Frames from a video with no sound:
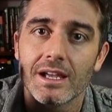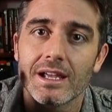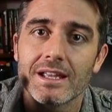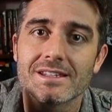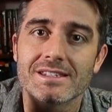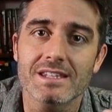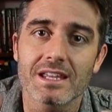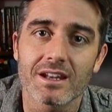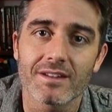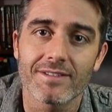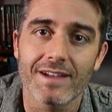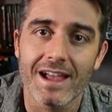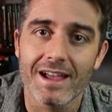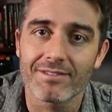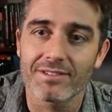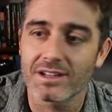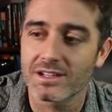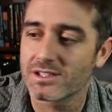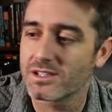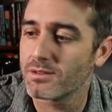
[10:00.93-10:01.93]
instead of
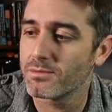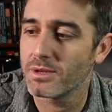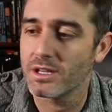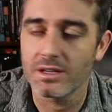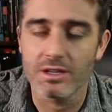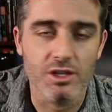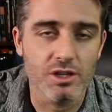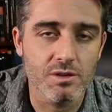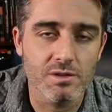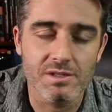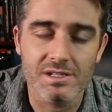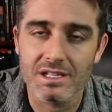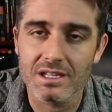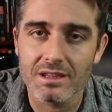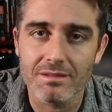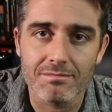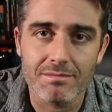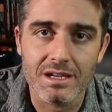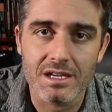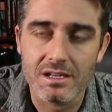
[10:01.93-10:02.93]
having to be
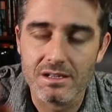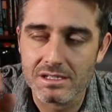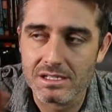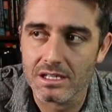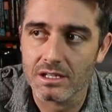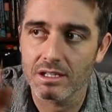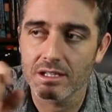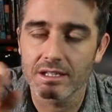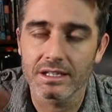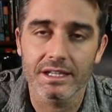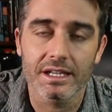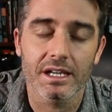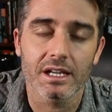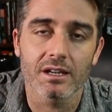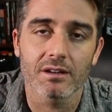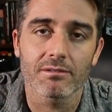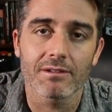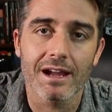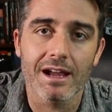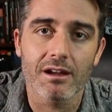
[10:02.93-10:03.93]
using the mouse and
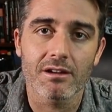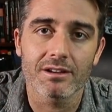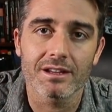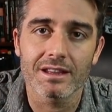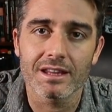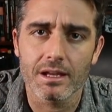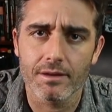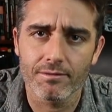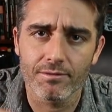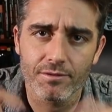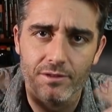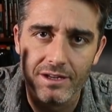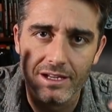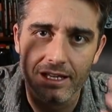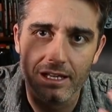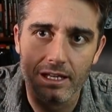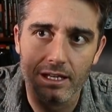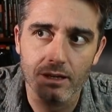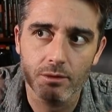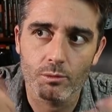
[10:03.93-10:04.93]
clicking around and then
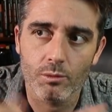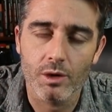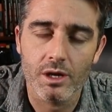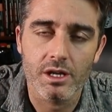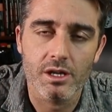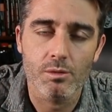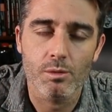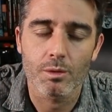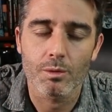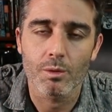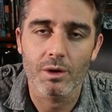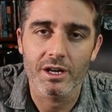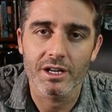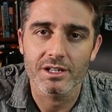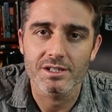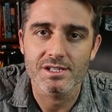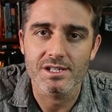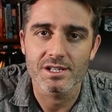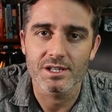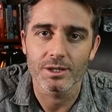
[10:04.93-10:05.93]
forgetting what you were
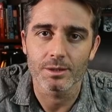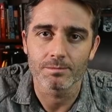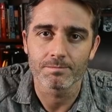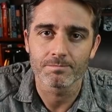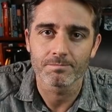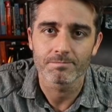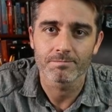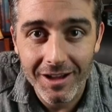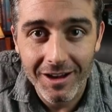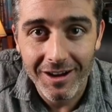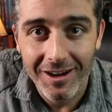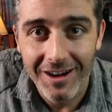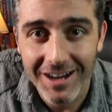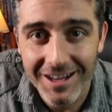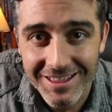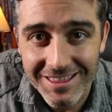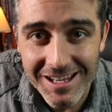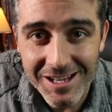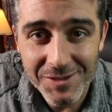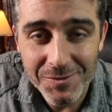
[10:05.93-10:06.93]
wanting to do. All
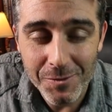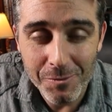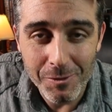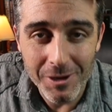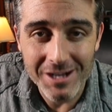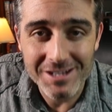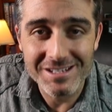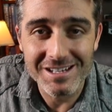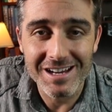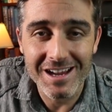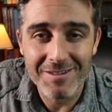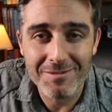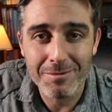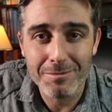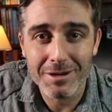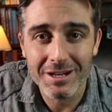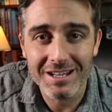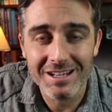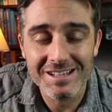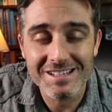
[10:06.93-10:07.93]
right, thanks for watching,
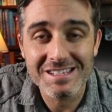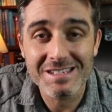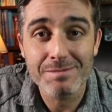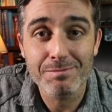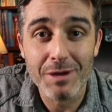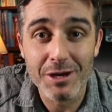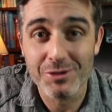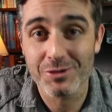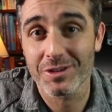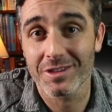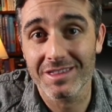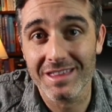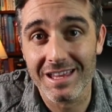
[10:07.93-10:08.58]
everybody. Special